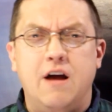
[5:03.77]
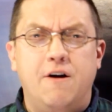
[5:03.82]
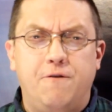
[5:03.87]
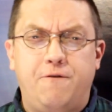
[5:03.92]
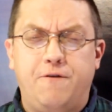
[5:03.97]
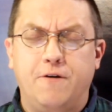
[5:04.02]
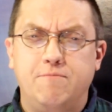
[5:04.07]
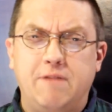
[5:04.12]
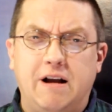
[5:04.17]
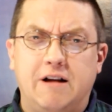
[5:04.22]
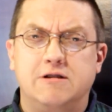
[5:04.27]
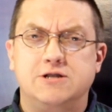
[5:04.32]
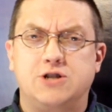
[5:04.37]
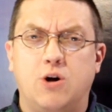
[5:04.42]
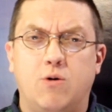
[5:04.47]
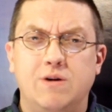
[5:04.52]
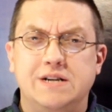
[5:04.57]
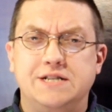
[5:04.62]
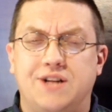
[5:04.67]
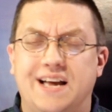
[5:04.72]
Filmmakers
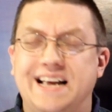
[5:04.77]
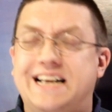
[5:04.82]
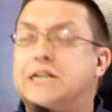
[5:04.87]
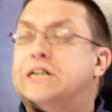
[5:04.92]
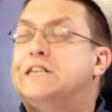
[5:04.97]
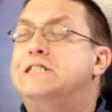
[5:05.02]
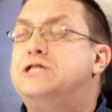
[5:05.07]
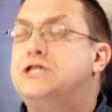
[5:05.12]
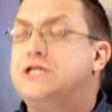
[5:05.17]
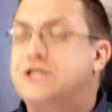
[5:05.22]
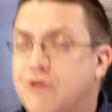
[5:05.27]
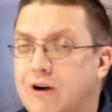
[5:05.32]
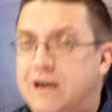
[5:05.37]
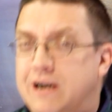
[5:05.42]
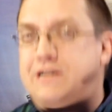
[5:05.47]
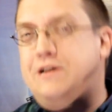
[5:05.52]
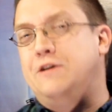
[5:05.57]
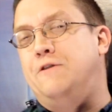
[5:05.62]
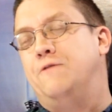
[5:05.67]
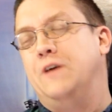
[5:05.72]
always like
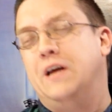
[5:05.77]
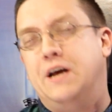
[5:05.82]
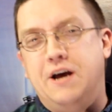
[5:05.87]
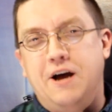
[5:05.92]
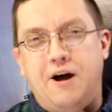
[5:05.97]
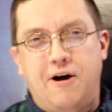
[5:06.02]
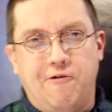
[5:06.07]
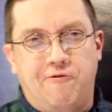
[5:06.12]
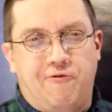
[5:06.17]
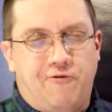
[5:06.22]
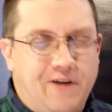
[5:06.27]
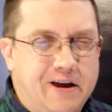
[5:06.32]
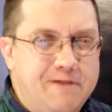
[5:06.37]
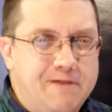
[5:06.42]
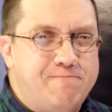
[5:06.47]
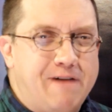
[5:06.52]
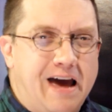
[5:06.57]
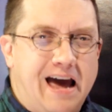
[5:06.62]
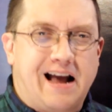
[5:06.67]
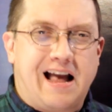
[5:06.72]
constructive
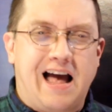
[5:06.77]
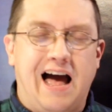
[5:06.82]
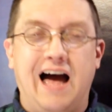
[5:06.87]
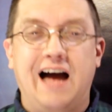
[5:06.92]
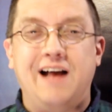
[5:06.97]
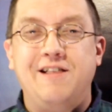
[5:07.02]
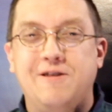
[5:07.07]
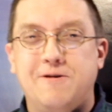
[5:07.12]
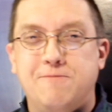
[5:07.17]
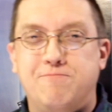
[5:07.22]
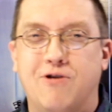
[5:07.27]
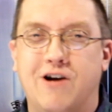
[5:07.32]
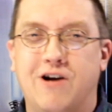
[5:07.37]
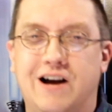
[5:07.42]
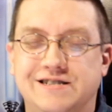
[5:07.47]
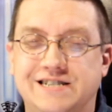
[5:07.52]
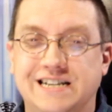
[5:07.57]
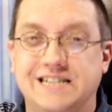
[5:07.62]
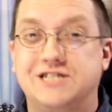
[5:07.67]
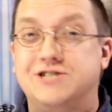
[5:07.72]
feedback on their
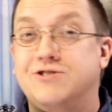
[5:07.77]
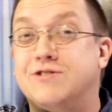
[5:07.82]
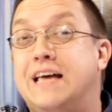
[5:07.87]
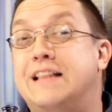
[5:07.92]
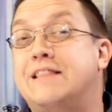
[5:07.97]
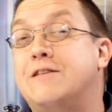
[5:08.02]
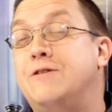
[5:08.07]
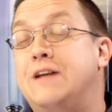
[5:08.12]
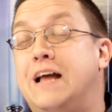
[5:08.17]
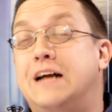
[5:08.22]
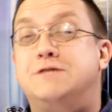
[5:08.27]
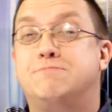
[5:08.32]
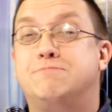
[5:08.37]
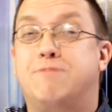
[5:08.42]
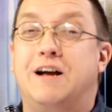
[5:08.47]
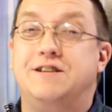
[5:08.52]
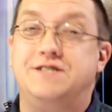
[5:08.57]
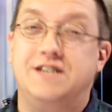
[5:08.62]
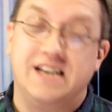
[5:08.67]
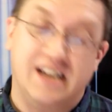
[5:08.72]
projects so that their next
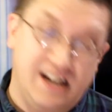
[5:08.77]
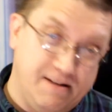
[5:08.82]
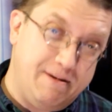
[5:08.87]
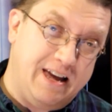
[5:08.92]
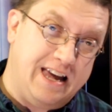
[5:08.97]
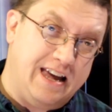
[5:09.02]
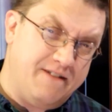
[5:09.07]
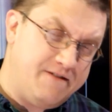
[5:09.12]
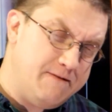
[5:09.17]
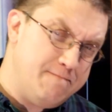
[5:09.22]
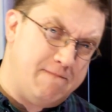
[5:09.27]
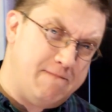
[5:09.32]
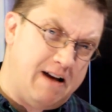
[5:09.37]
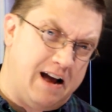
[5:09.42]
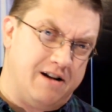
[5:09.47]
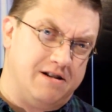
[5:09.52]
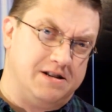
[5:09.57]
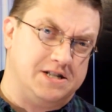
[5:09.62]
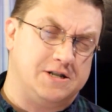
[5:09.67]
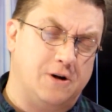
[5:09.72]
project can be even
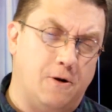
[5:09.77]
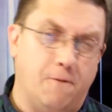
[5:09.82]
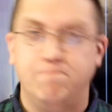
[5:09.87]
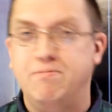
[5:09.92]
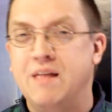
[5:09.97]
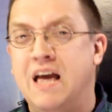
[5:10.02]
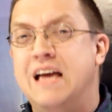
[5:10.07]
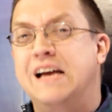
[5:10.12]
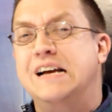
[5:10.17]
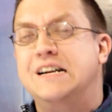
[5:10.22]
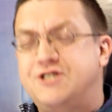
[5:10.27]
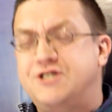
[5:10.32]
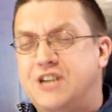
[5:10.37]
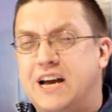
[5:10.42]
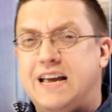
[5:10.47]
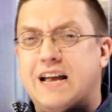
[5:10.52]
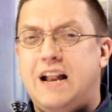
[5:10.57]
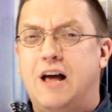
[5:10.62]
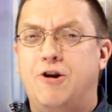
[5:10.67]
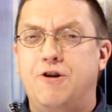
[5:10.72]
better. So
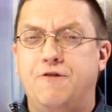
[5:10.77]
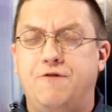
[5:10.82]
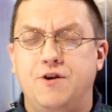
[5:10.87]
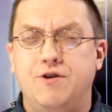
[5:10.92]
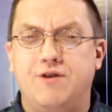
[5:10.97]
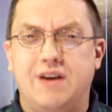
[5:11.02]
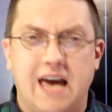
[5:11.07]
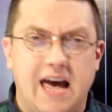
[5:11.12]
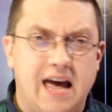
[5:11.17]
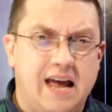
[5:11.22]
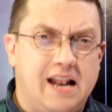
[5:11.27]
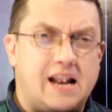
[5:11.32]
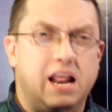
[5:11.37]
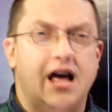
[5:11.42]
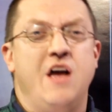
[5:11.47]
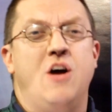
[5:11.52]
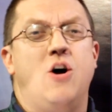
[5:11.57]
check it out if you can.